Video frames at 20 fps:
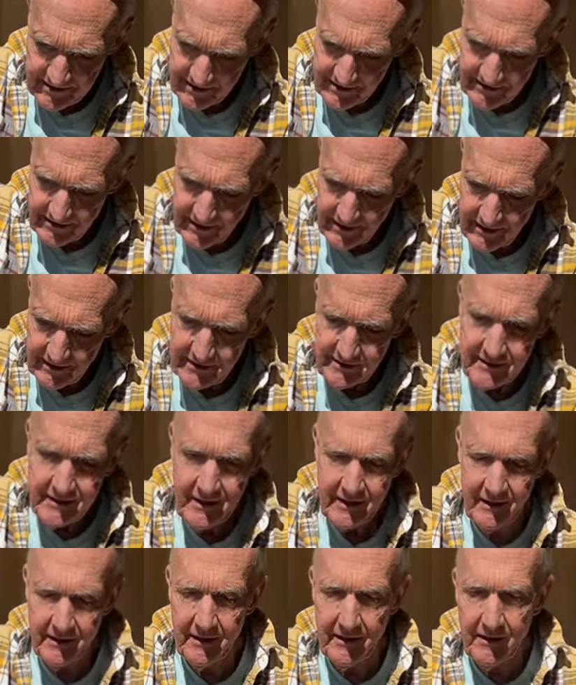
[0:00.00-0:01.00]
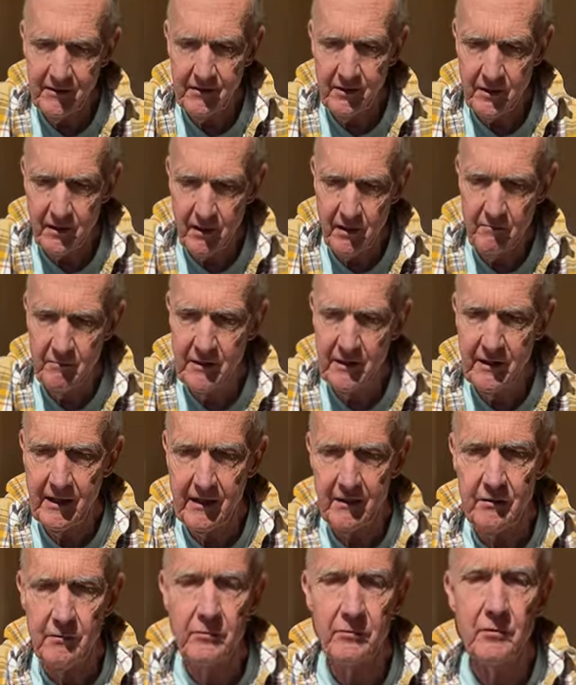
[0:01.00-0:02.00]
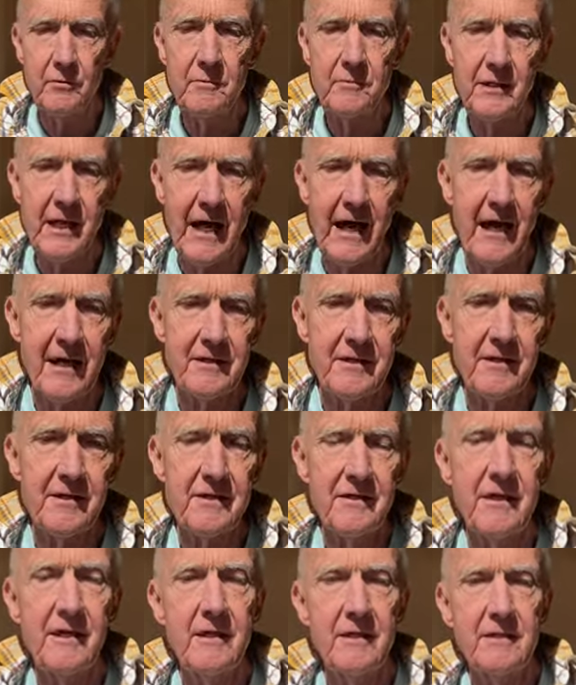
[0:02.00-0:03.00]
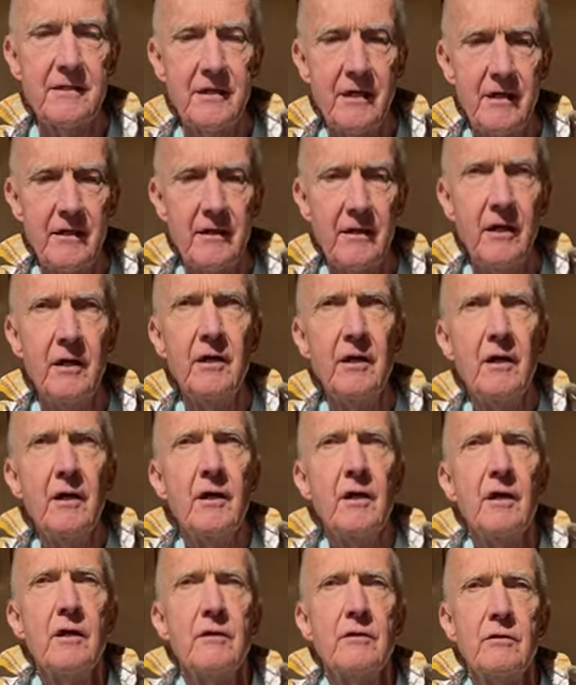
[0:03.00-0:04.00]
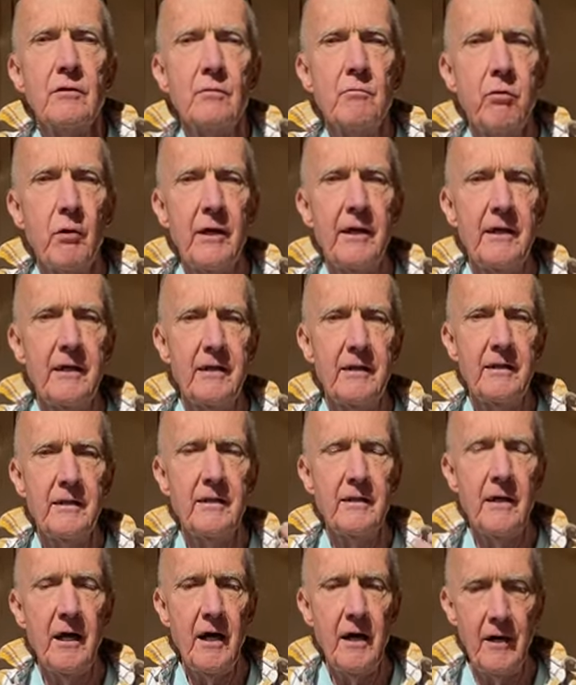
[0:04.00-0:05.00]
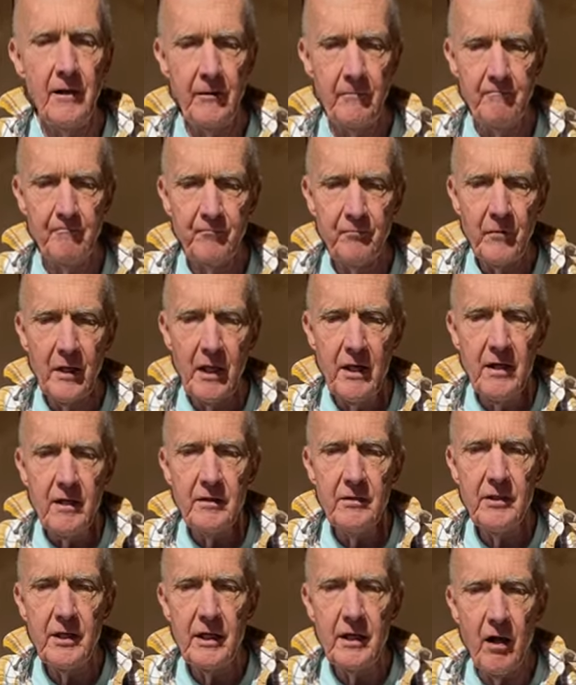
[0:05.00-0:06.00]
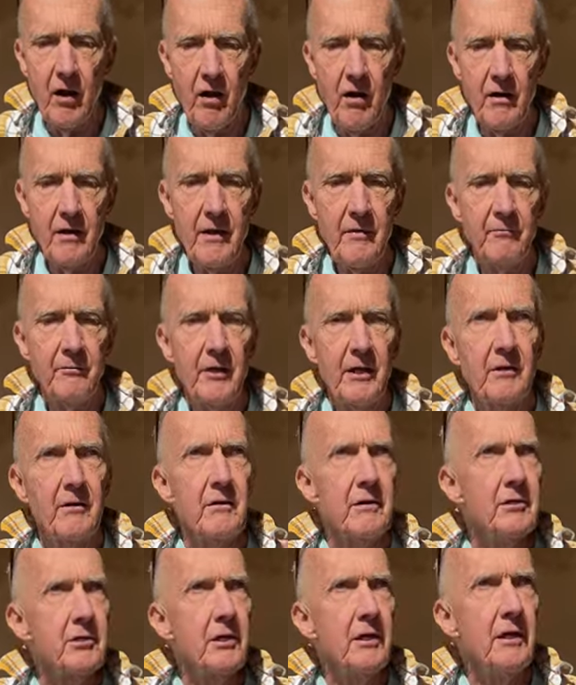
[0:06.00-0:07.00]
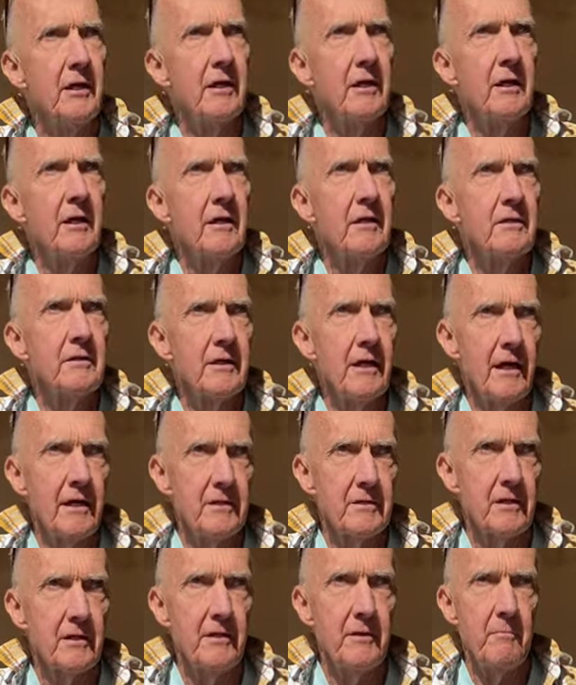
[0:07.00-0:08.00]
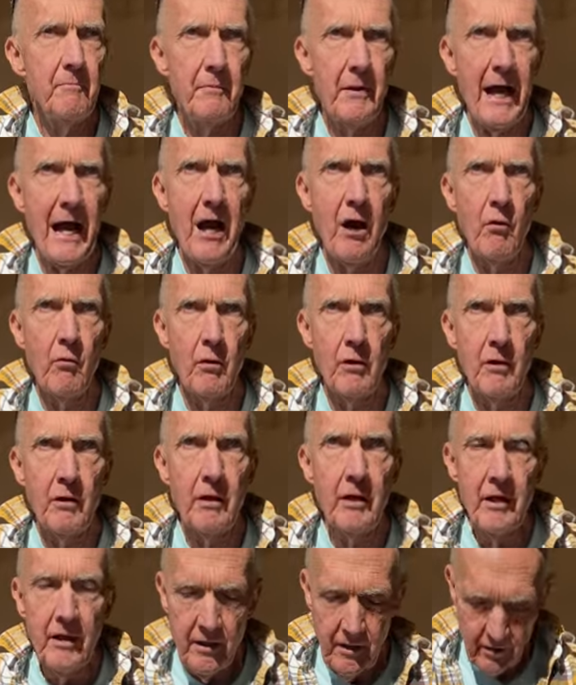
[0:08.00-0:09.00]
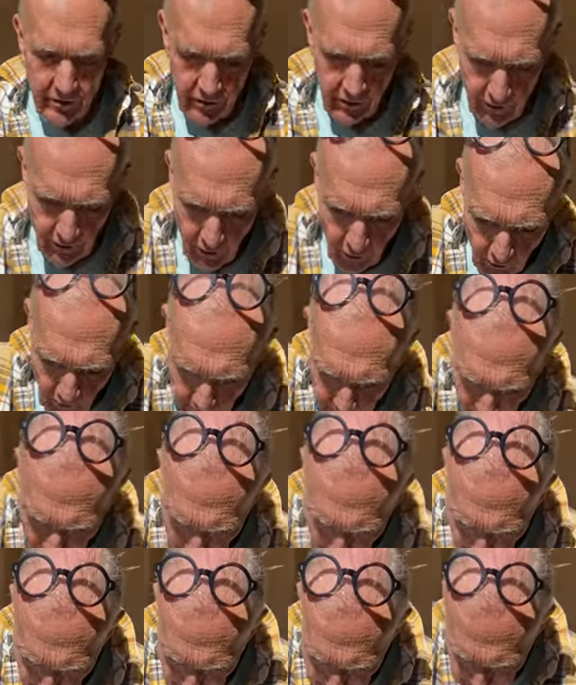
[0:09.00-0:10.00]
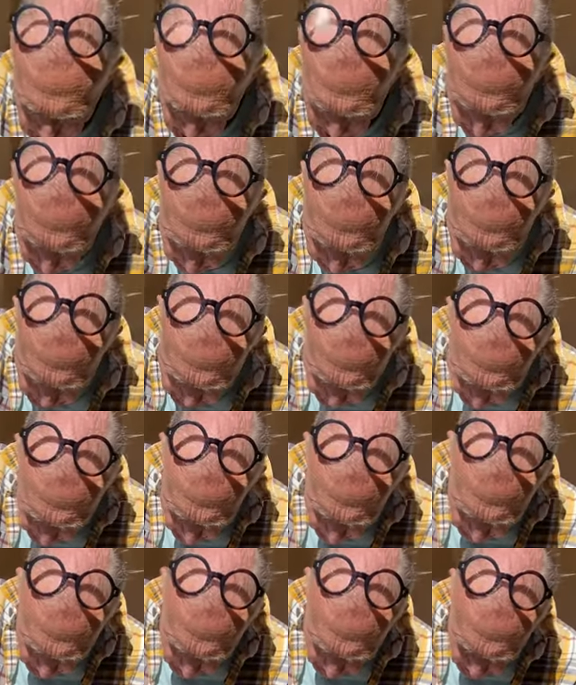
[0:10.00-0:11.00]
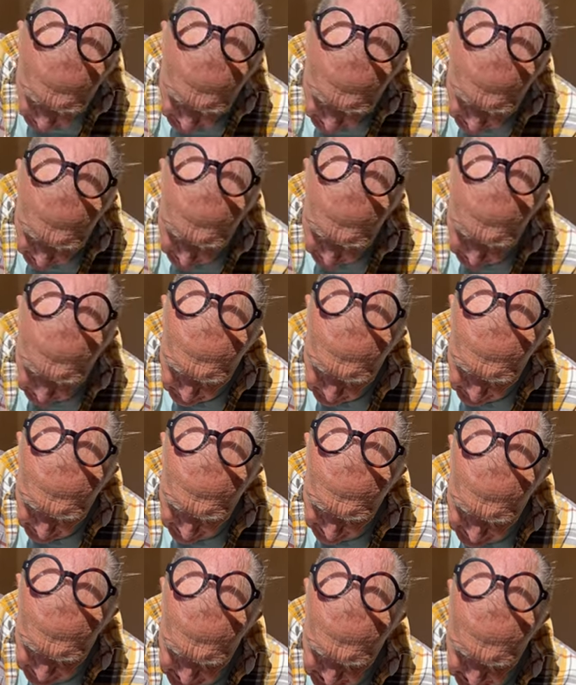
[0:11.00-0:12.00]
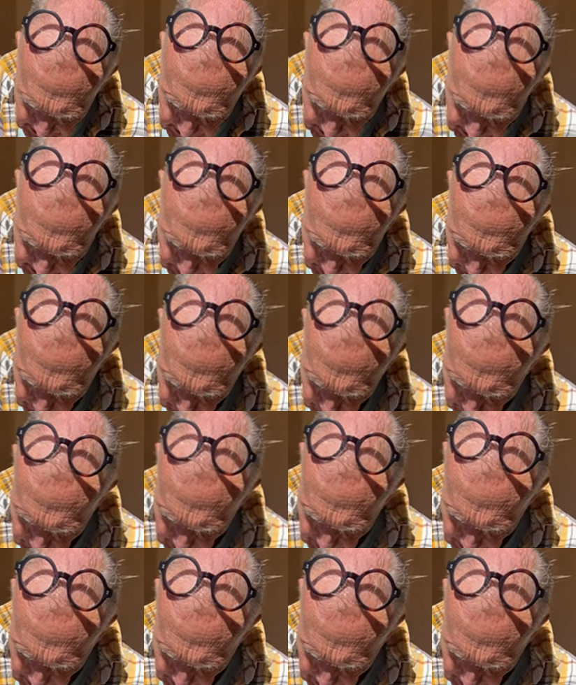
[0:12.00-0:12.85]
as the antenna, the carbon nanotubes acts as the antenna to bring in the RF energy to actually power the low power chips. On top of that is another